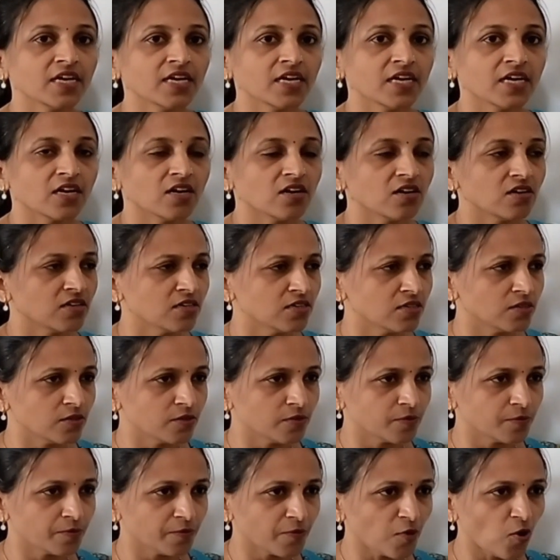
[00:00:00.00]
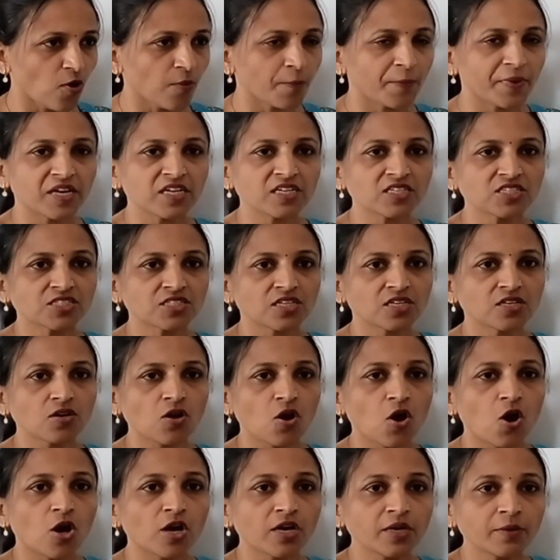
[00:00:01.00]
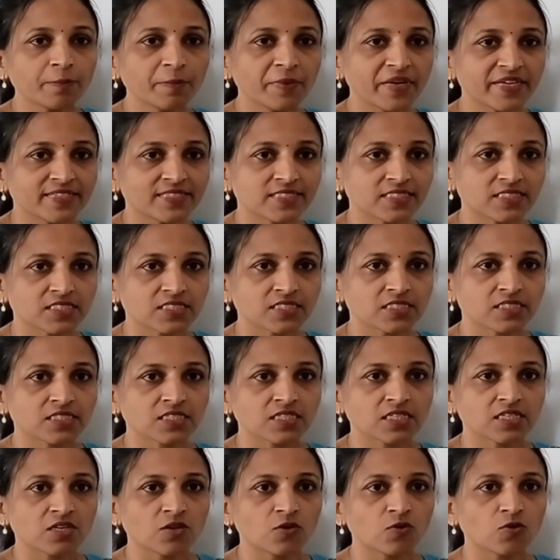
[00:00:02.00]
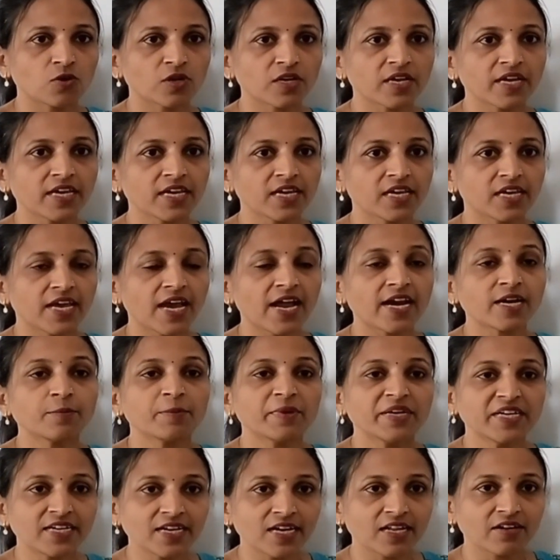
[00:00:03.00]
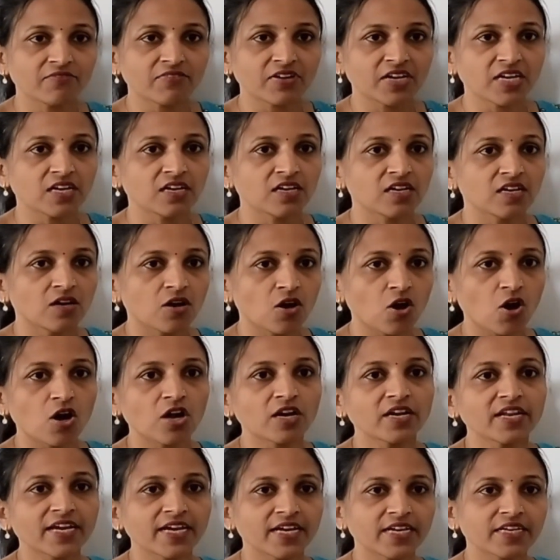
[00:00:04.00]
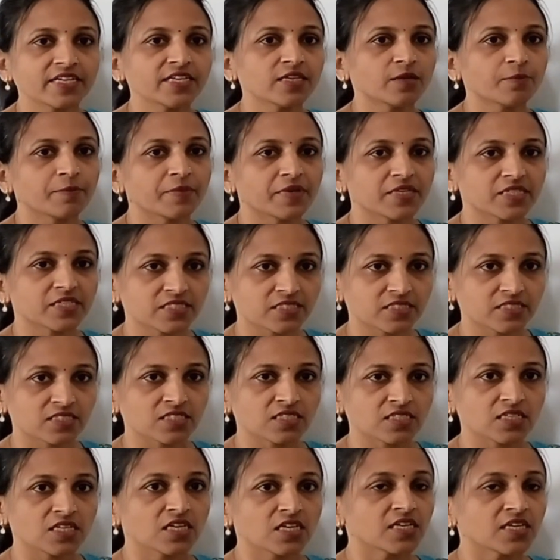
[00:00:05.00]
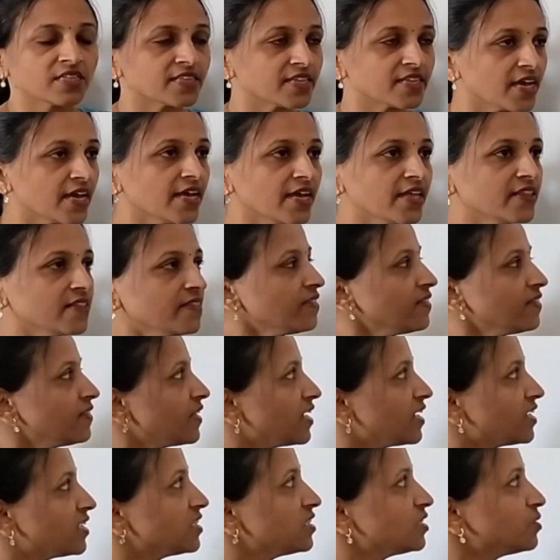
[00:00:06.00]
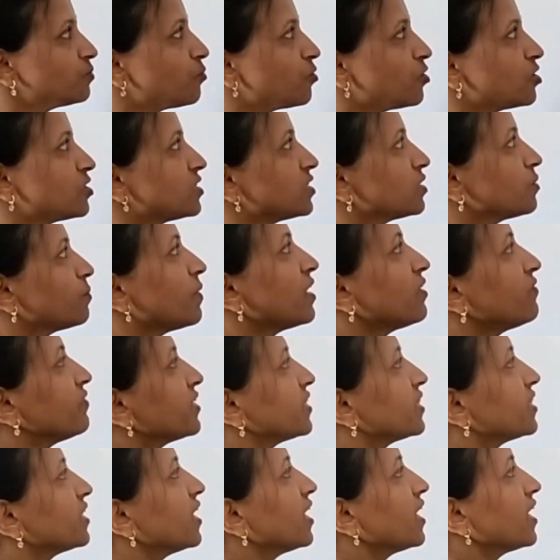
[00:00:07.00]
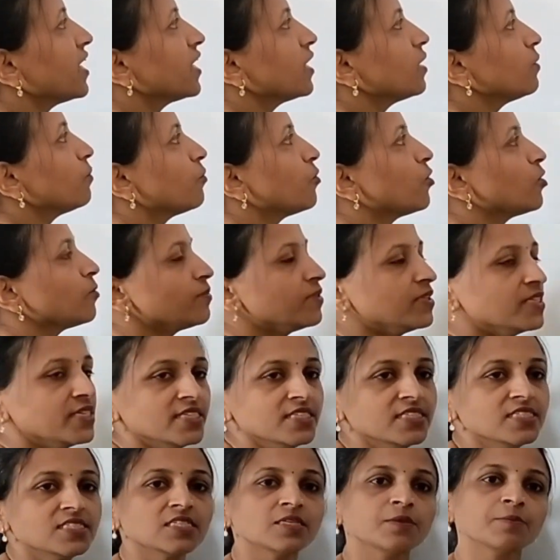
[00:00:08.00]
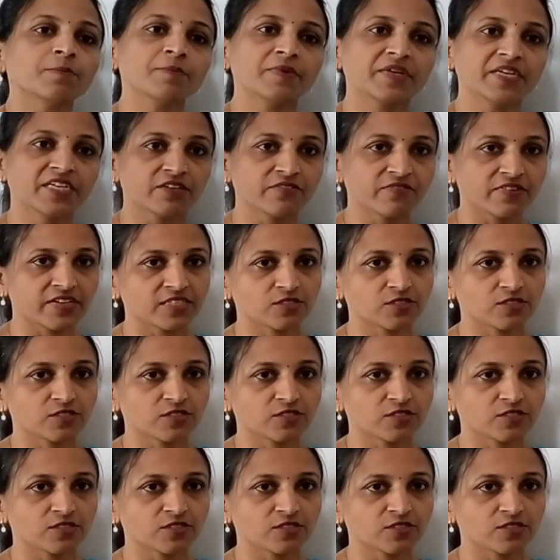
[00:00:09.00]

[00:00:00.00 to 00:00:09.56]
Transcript: uh, operation on bits, okay, at bit level on any numbers, then that is possible with the help of these bitwise